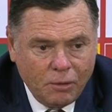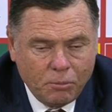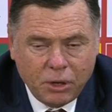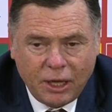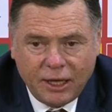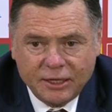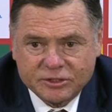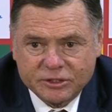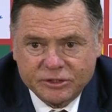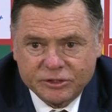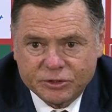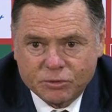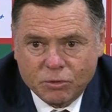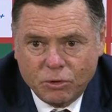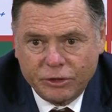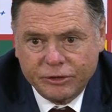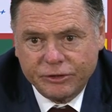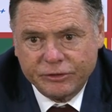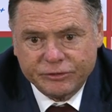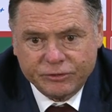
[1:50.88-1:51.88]
players in the
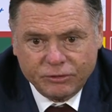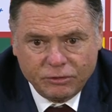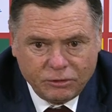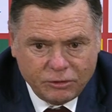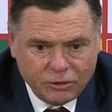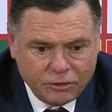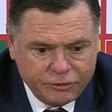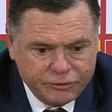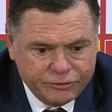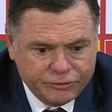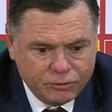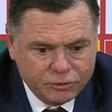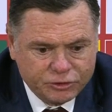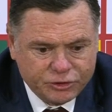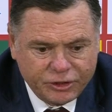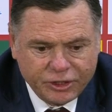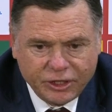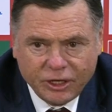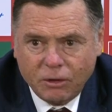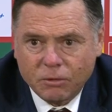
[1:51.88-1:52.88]
squad. You saw
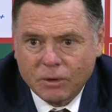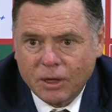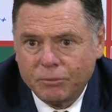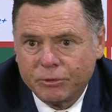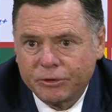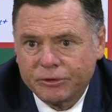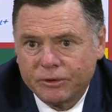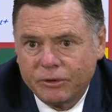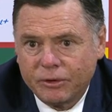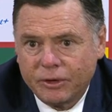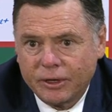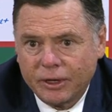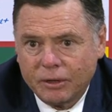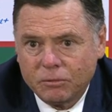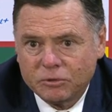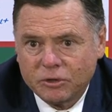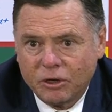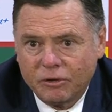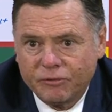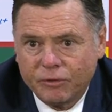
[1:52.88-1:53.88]
Johnny Yole come on tonight,
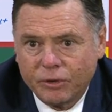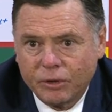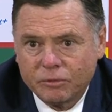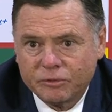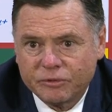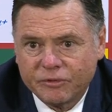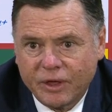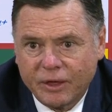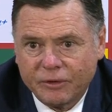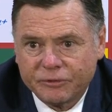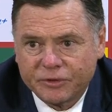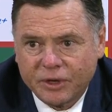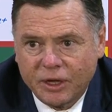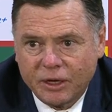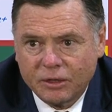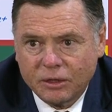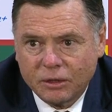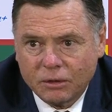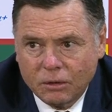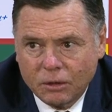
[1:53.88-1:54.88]
and I thought he was
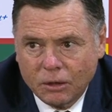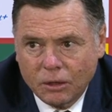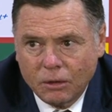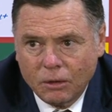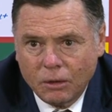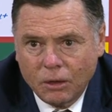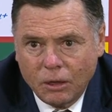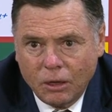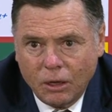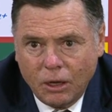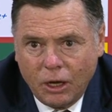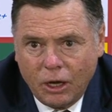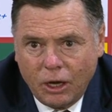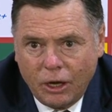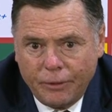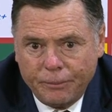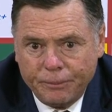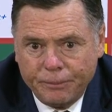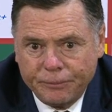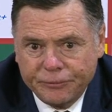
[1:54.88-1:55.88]
outstanding.
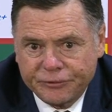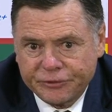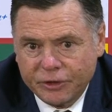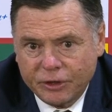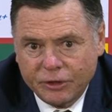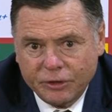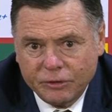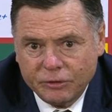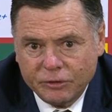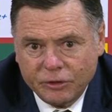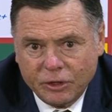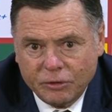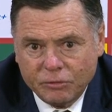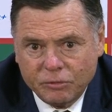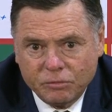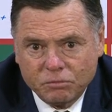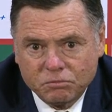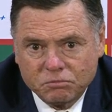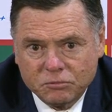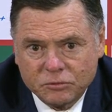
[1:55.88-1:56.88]

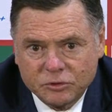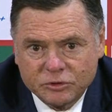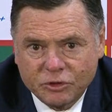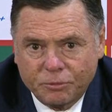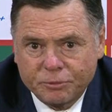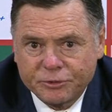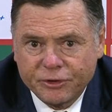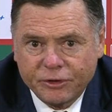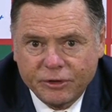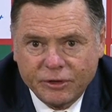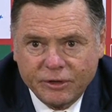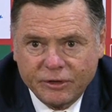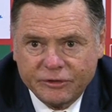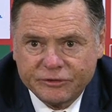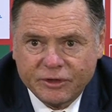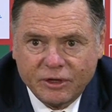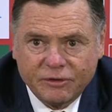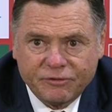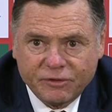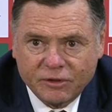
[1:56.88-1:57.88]
There's
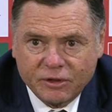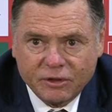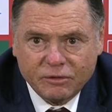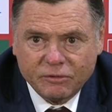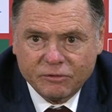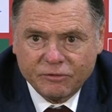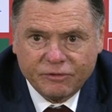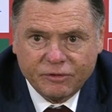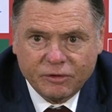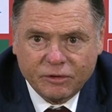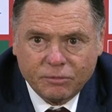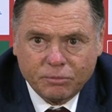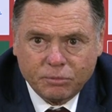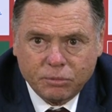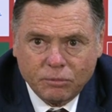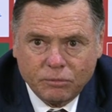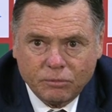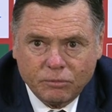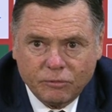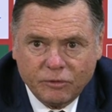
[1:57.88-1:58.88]
opportunities there for the
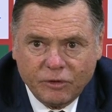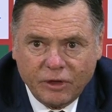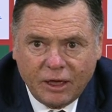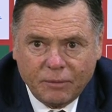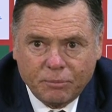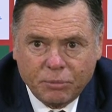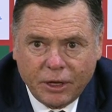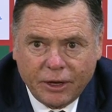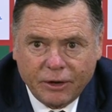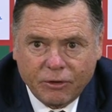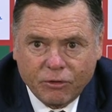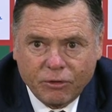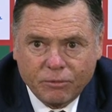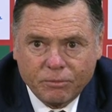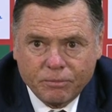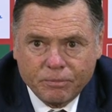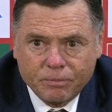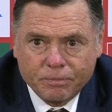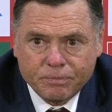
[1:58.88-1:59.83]
our playing group.